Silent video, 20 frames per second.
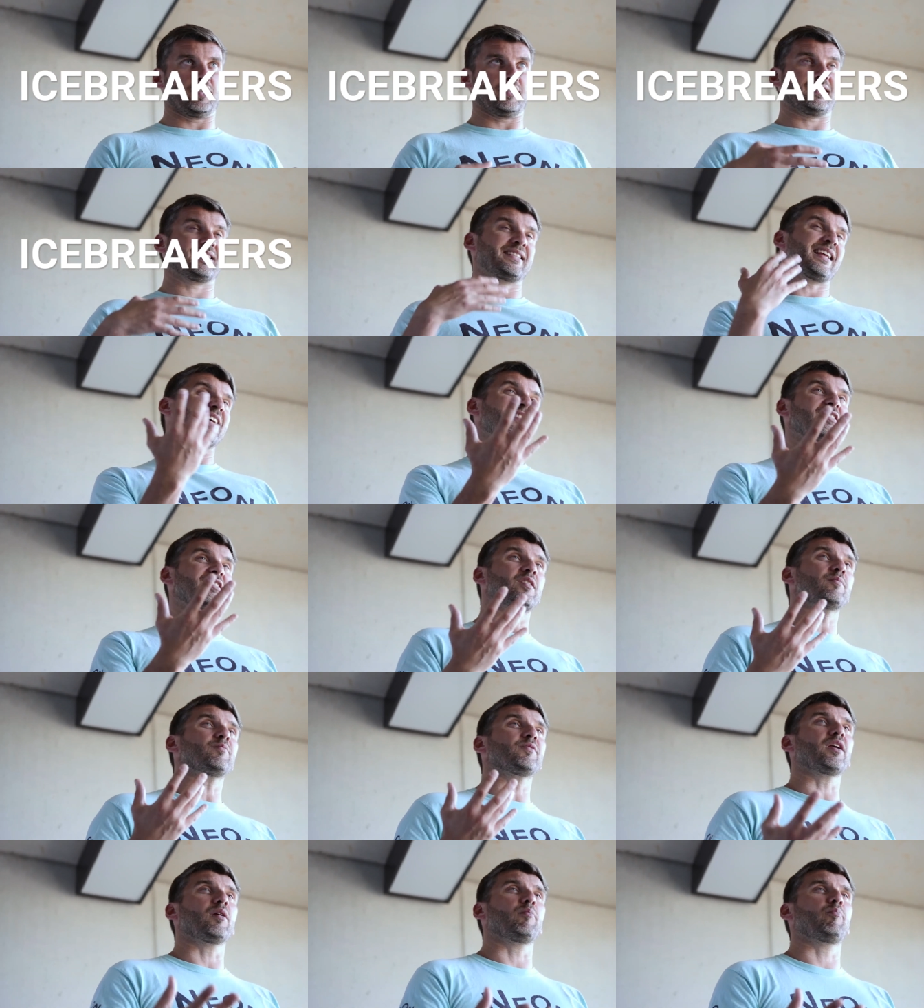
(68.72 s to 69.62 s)
Say
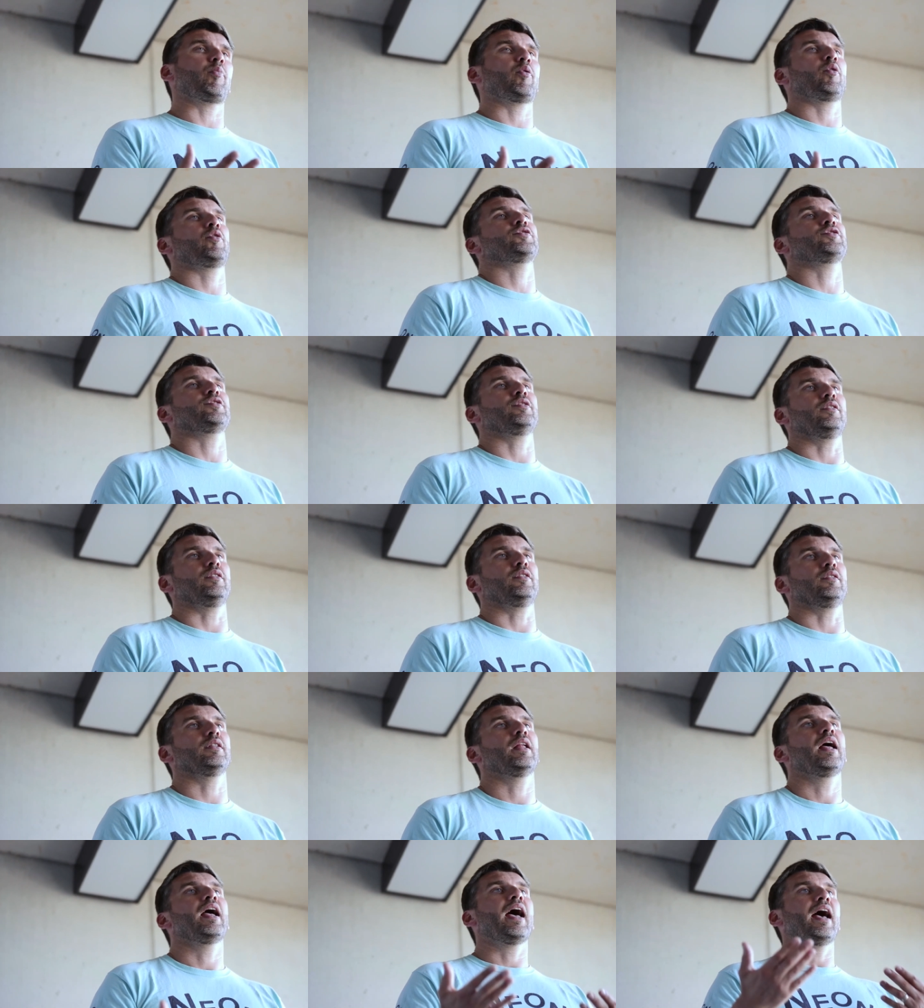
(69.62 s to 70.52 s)
something personal.
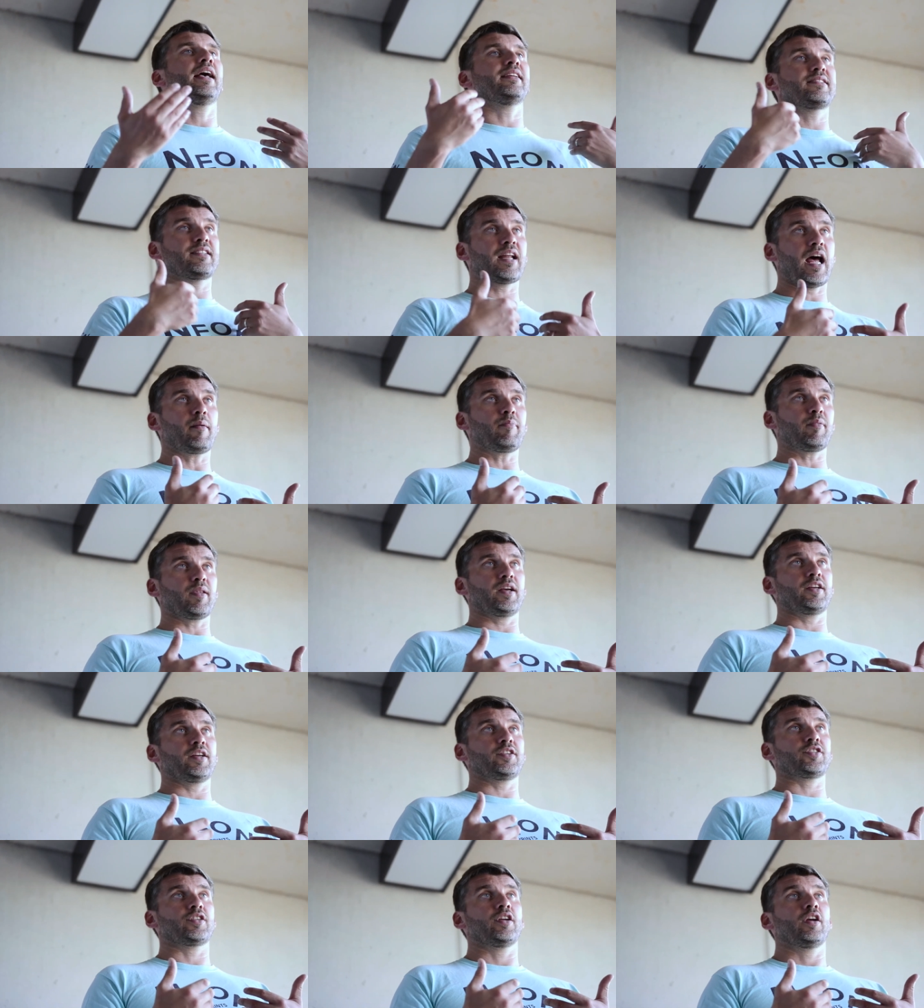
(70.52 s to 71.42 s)

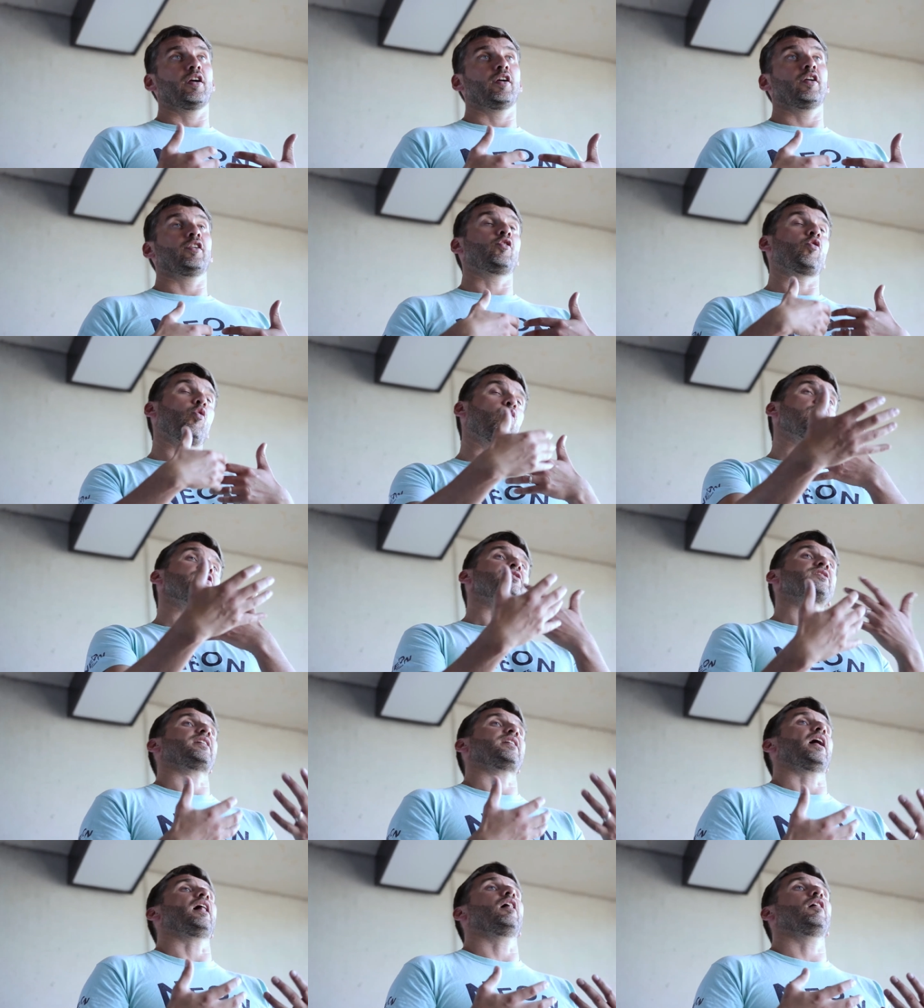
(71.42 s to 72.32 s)
Establish
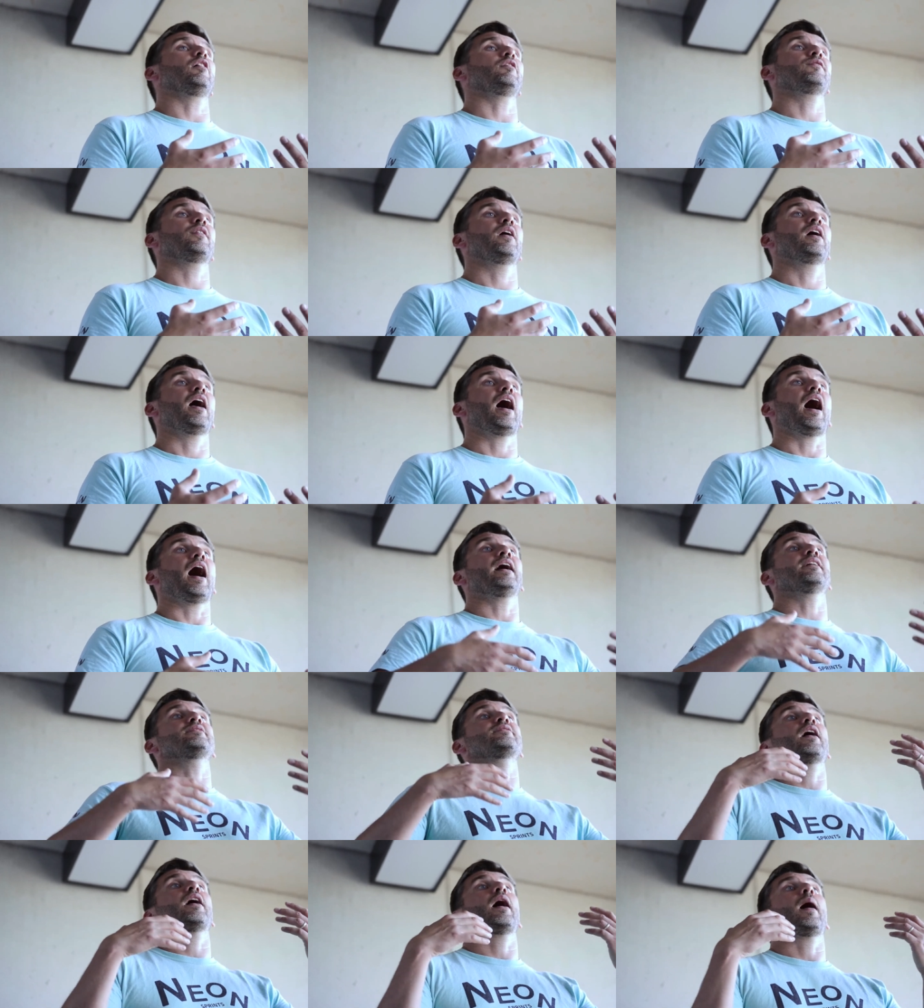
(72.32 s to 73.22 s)
yourself
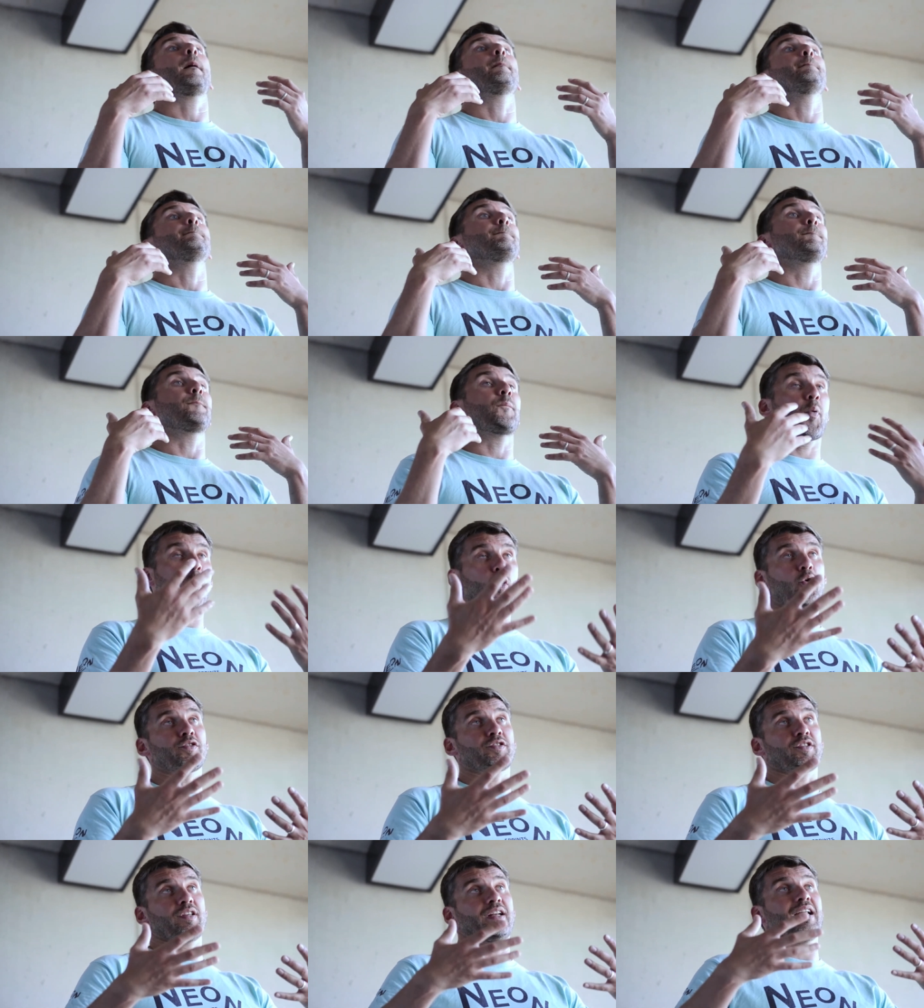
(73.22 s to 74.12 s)
as a
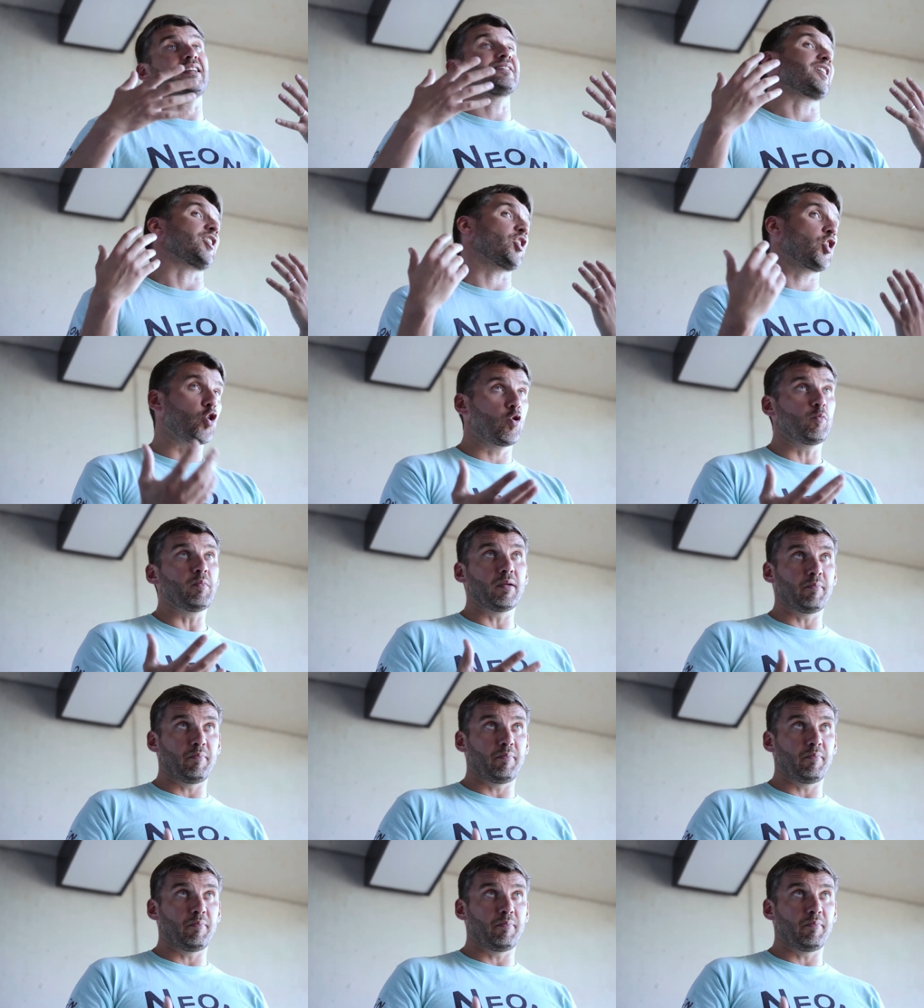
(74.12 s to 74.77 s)
person, as a human